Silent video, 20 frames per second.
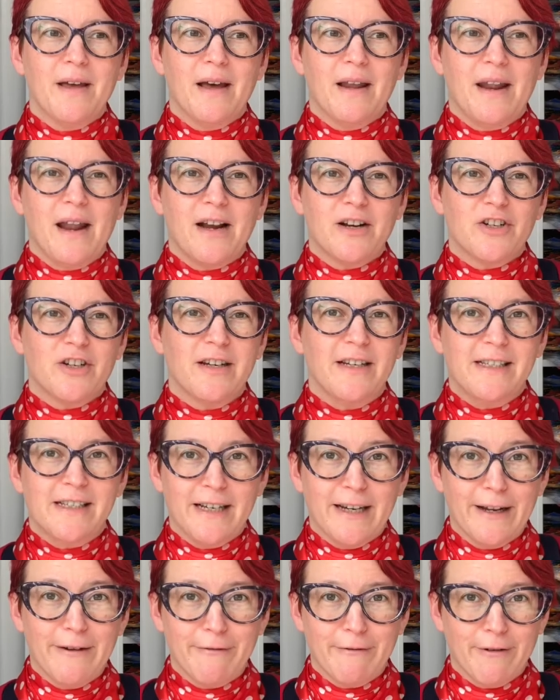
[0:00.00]
actually
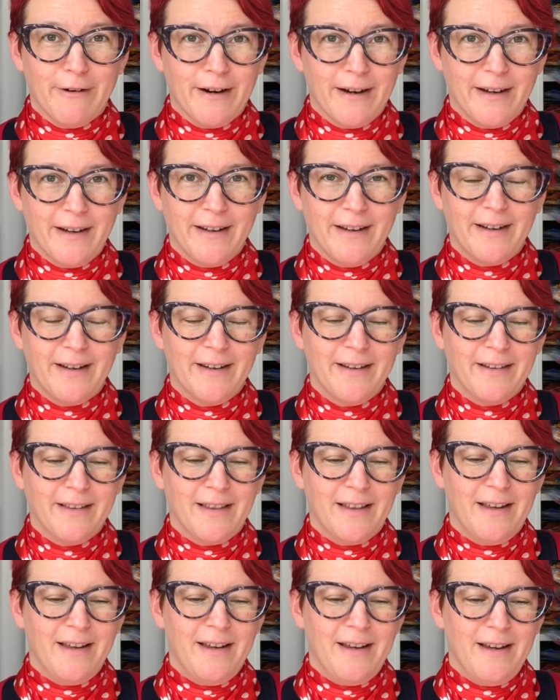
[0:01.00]
delivering
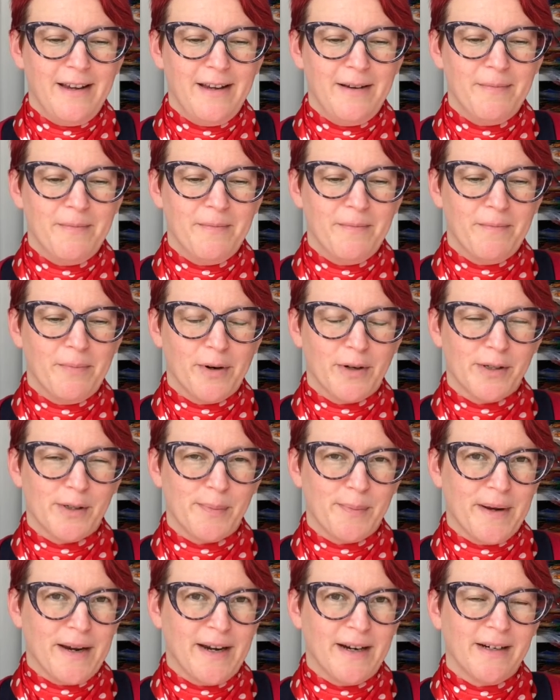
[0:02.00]
the
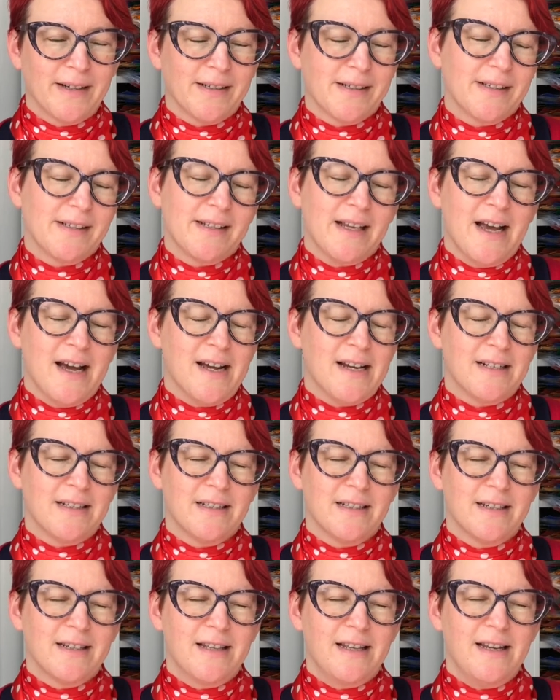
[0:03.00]
prospects
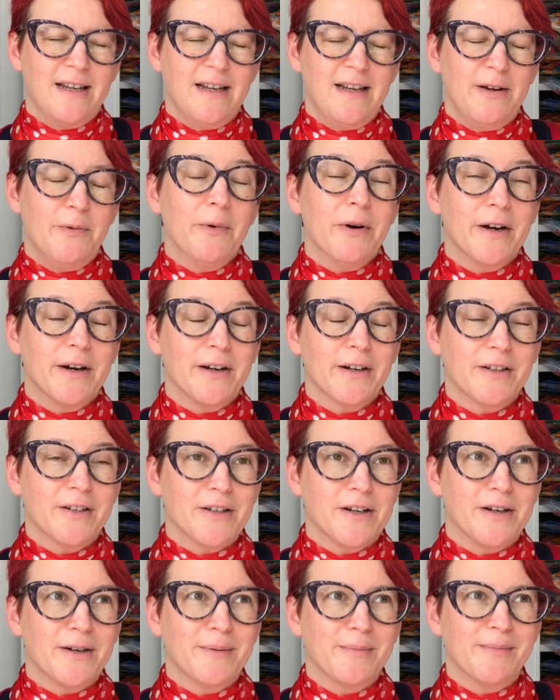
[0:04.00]
and the
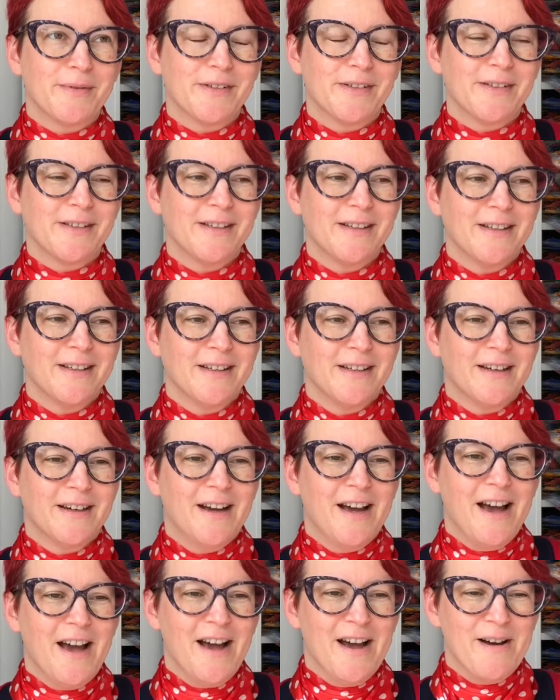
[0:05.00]
workshops
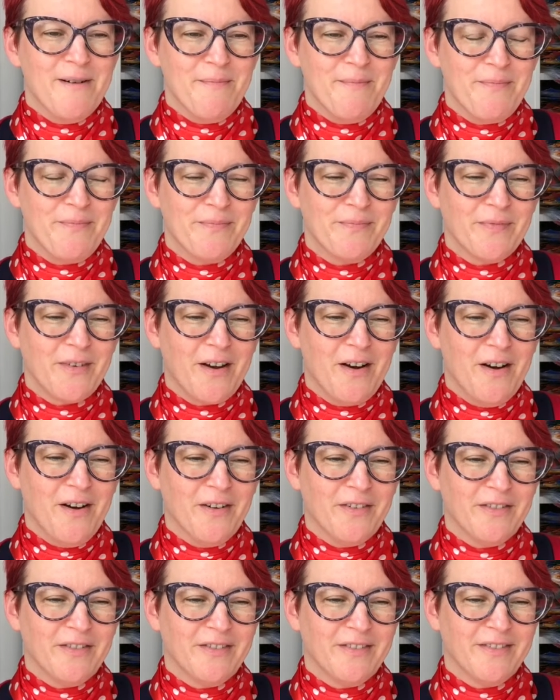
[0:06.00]

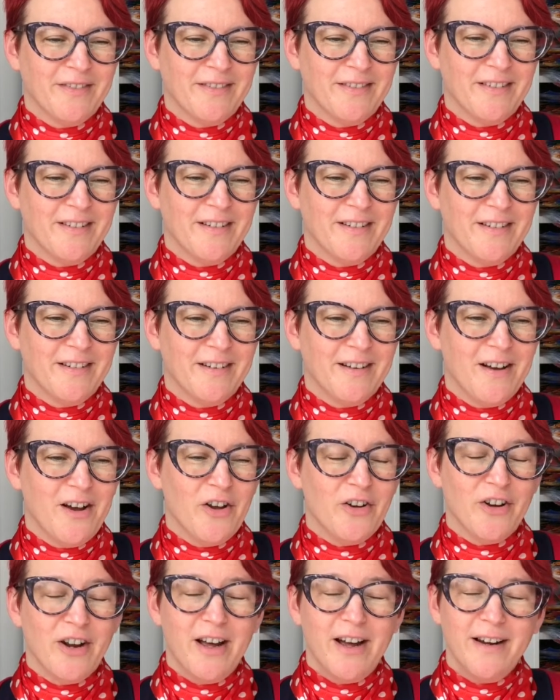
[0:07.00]

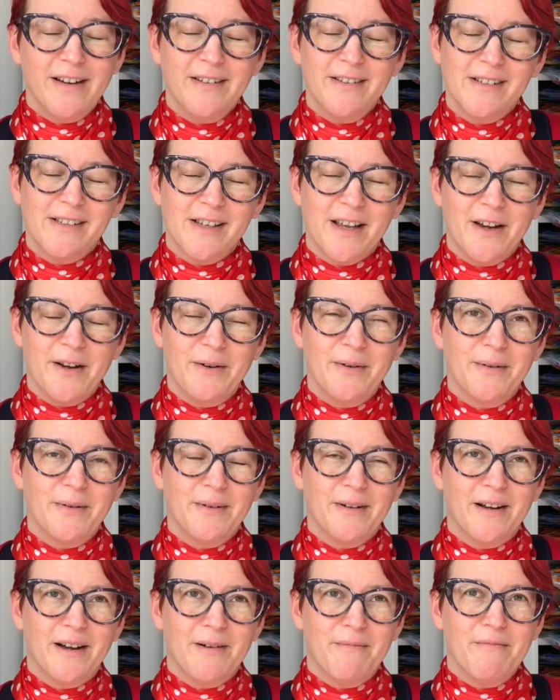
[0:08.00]
online. So
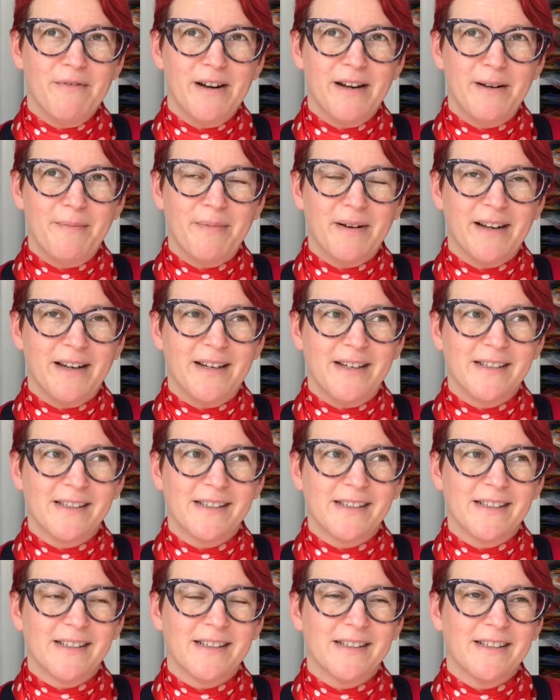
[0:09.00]
I'm really
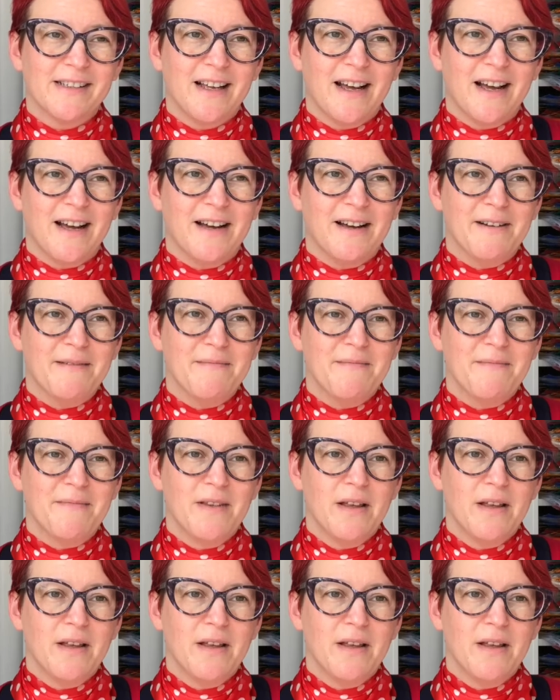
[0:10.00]
pleased. I